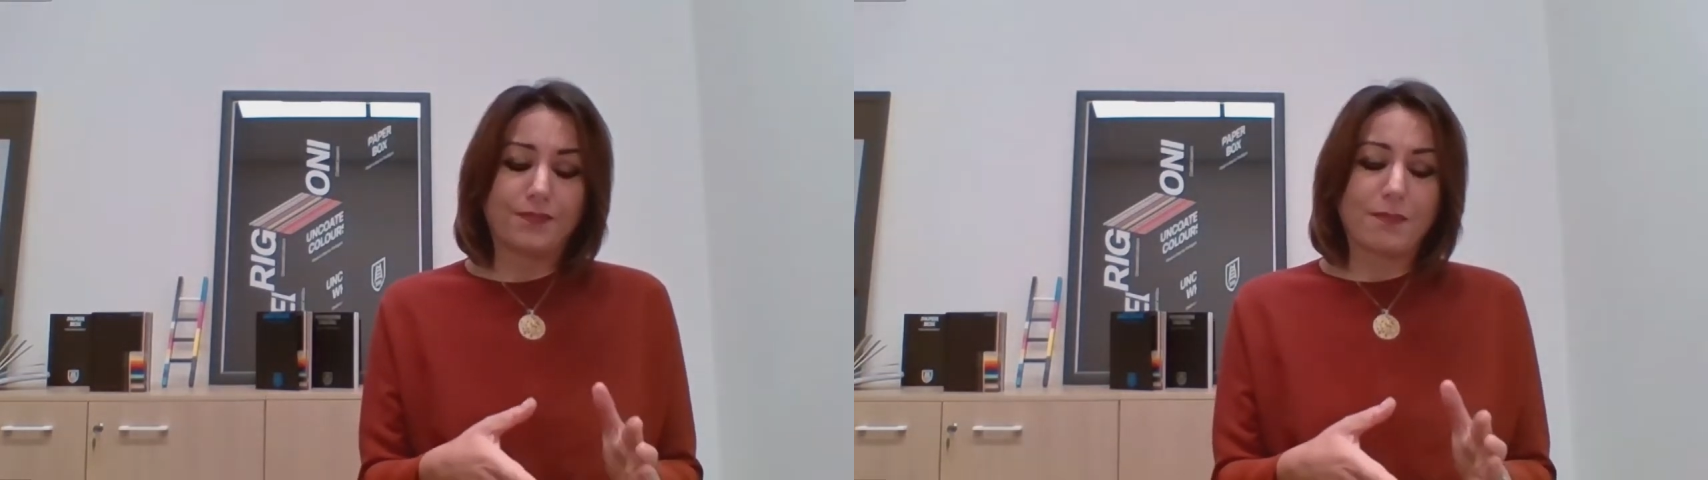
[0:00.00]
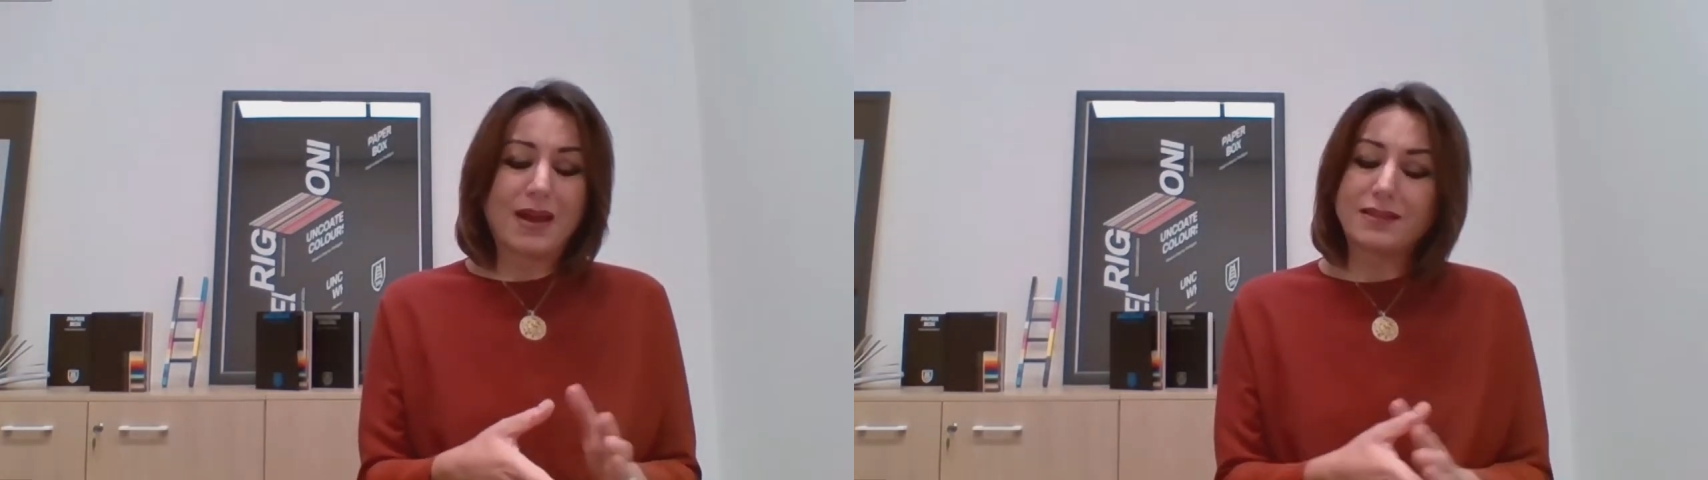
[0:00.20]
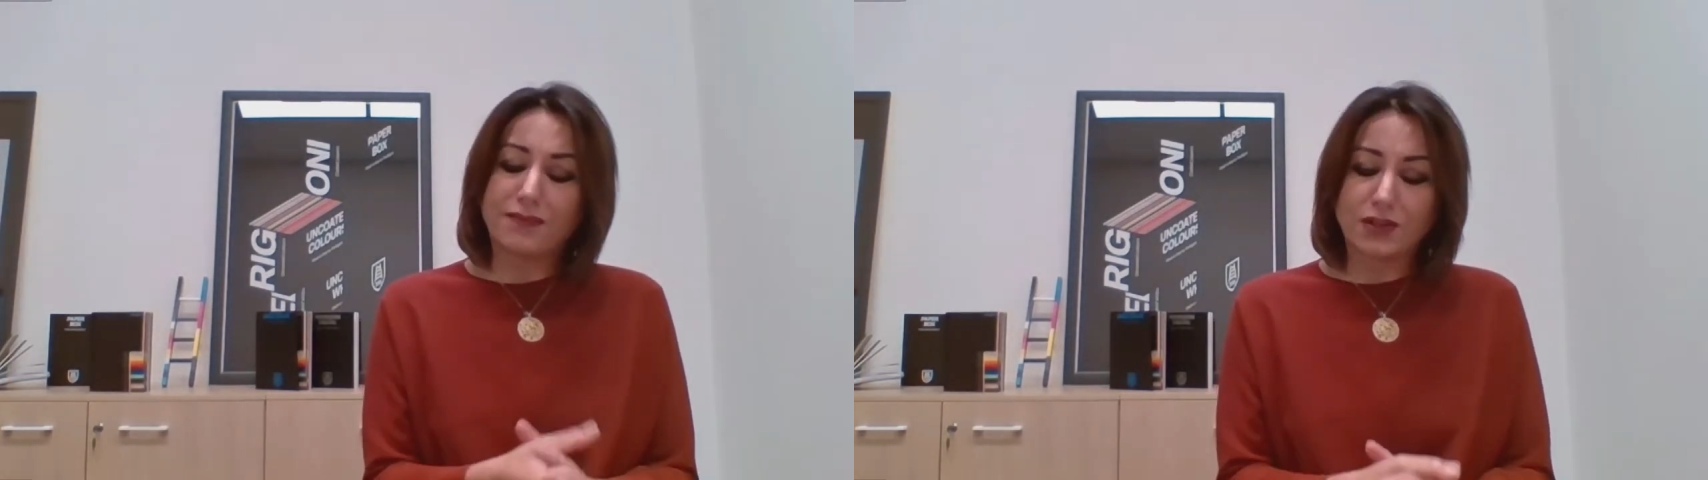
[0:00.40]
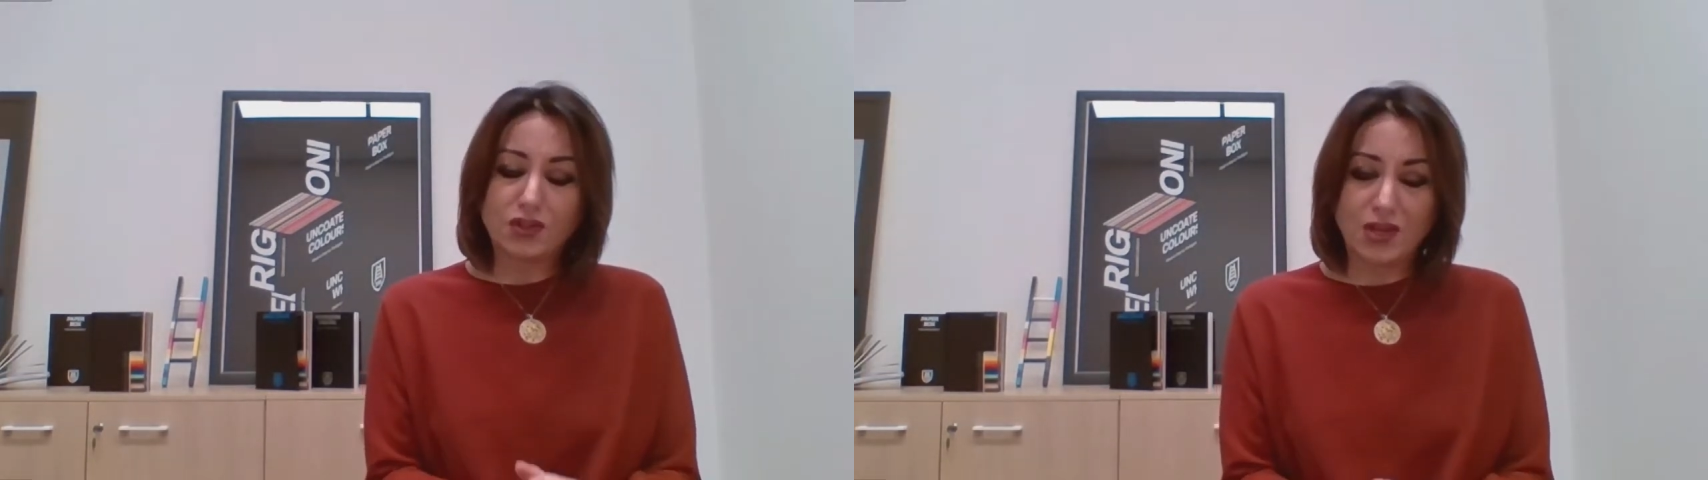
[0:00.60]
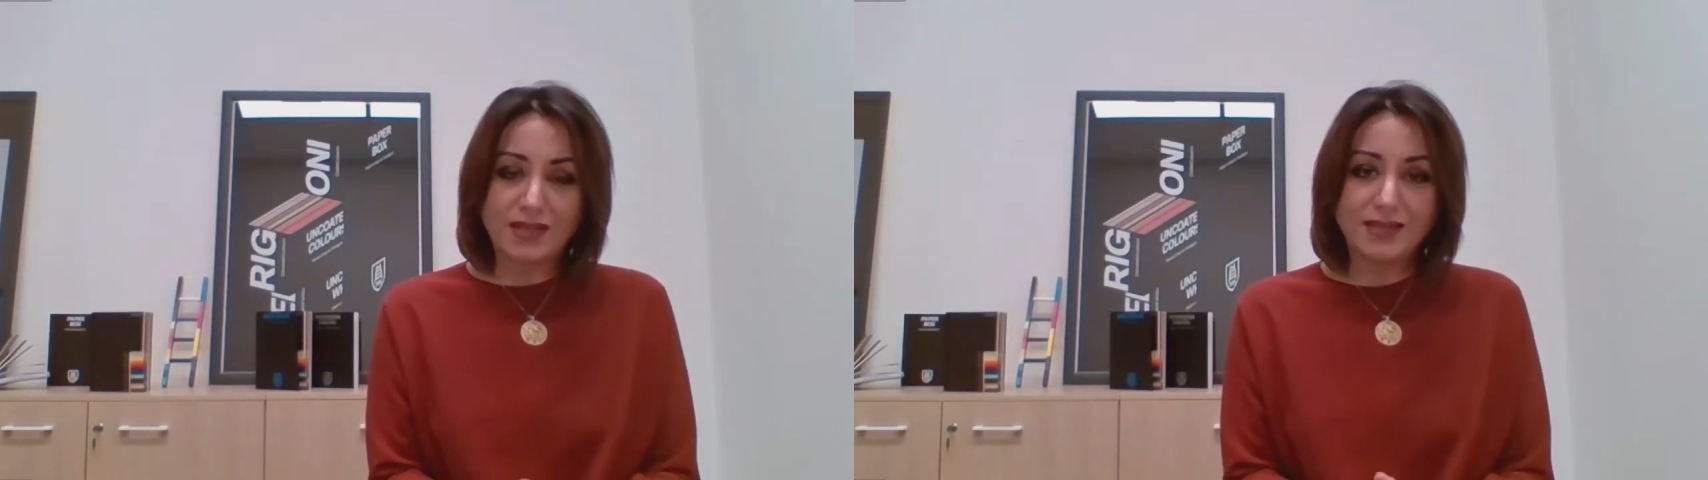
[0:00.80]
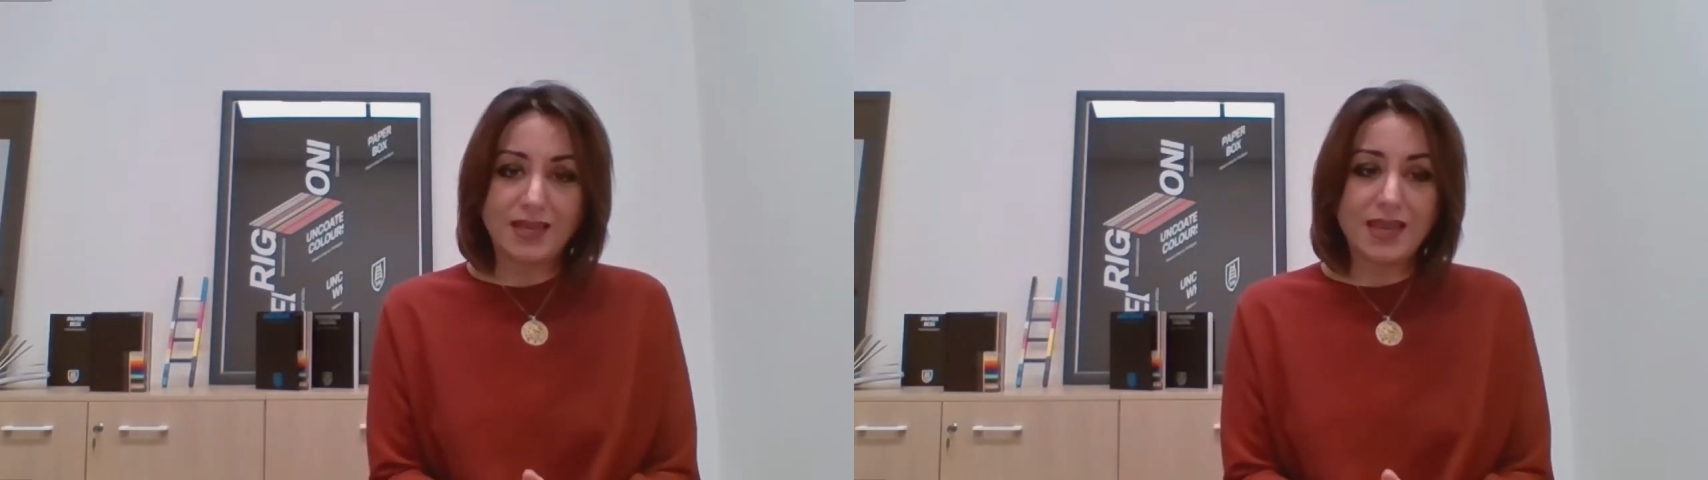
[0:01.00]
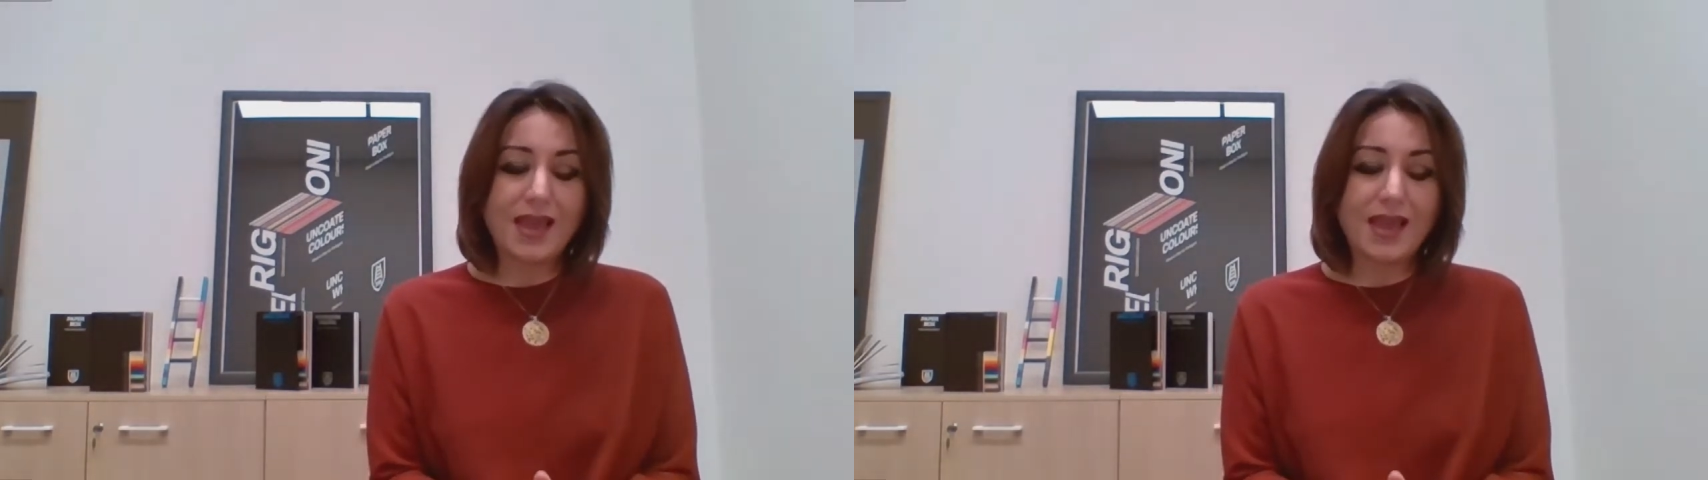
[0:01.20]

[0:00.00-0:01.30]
Marta Franceschi